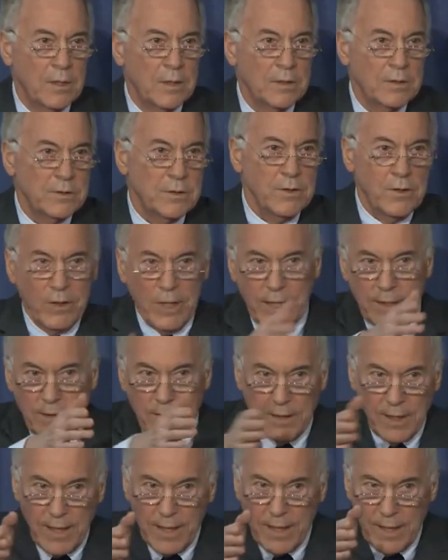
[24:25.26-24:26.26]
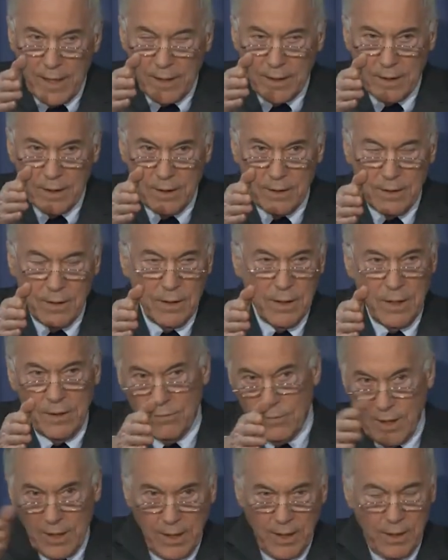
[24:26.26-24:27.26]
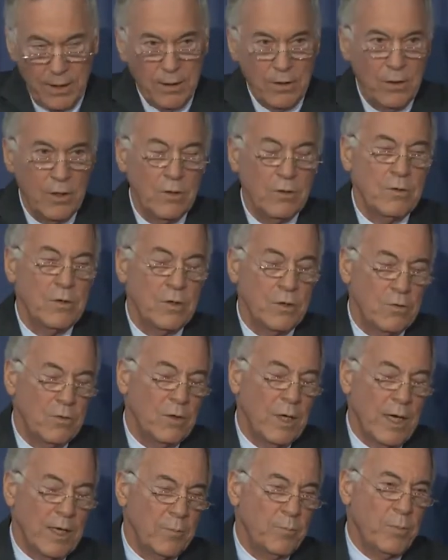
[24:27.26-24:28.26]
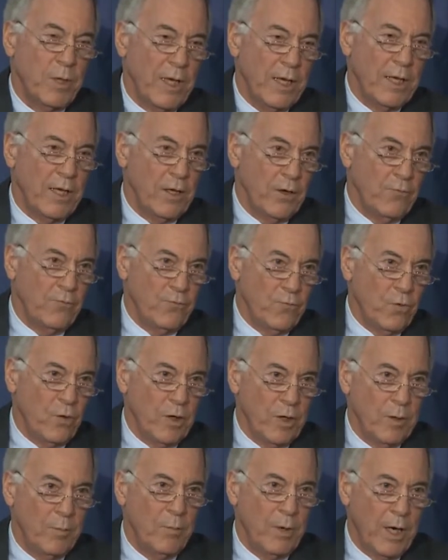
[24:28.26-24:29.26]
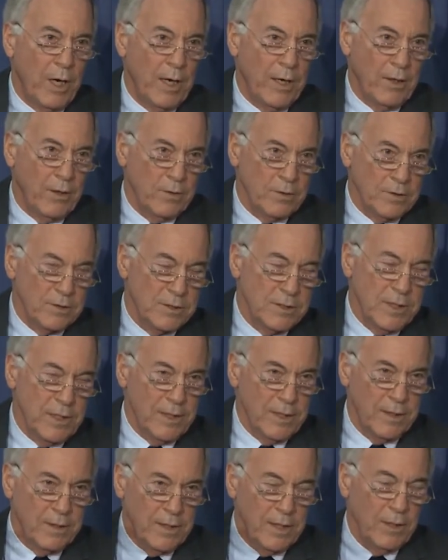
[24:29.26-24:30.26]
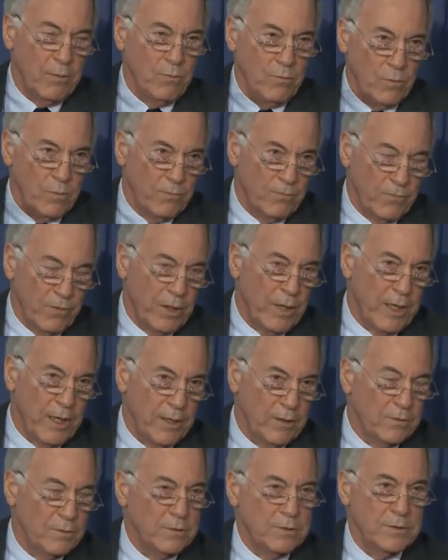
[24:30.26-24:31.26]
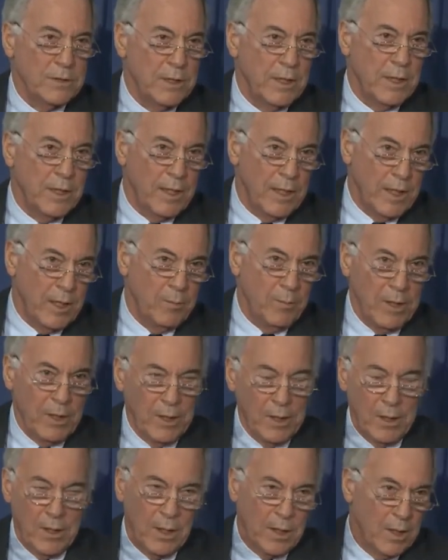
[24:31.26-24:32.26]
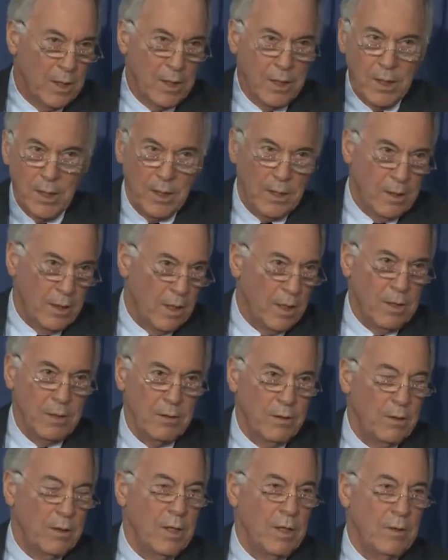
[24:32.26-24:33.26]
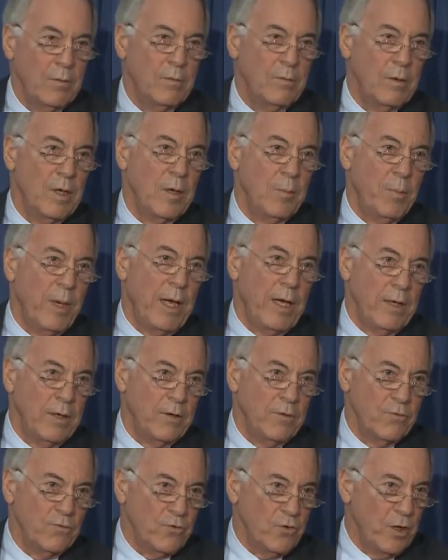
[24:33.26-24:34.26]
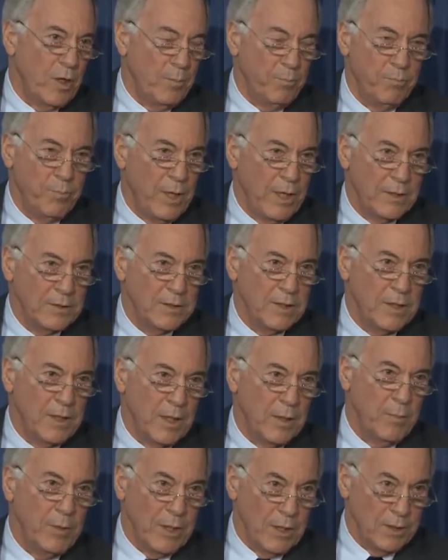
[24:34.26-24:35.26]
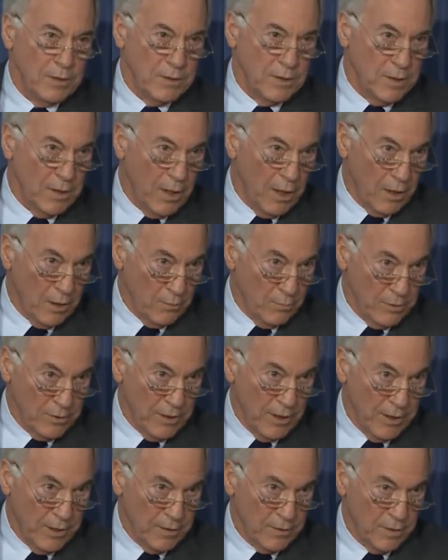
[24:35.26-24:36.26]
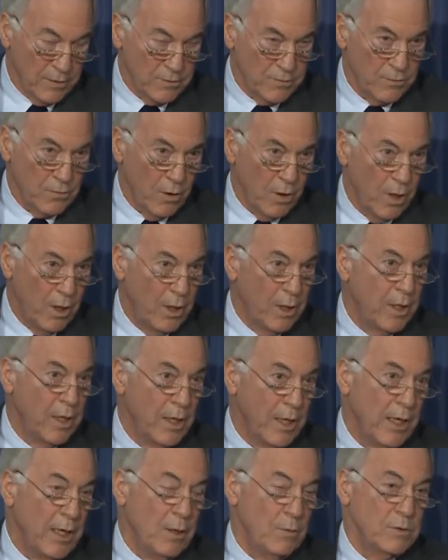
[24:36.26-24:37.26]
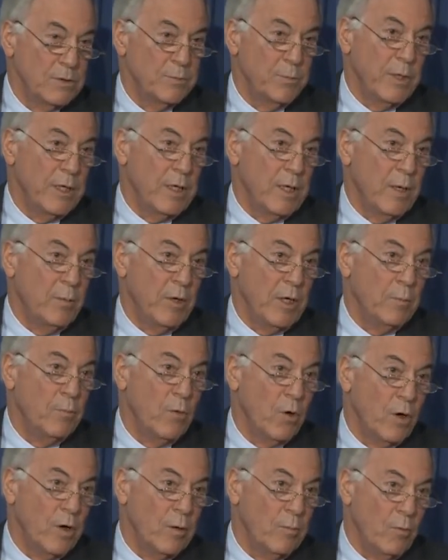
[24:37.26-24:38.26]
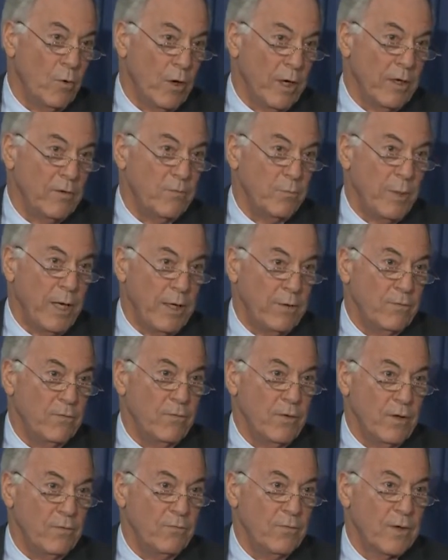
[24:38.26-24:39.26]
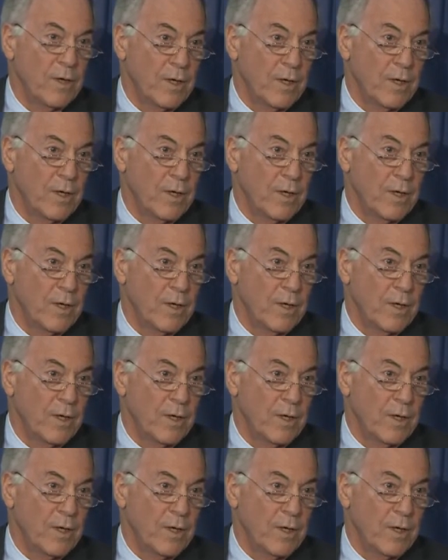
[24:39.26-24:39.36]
So you had that, and, and then you, you had plenty of foreign buyers that, that were very interested in Lehman and, and, and, and abandoned ship basically because the dollar was getting so strong and it was becoming more and more expensive.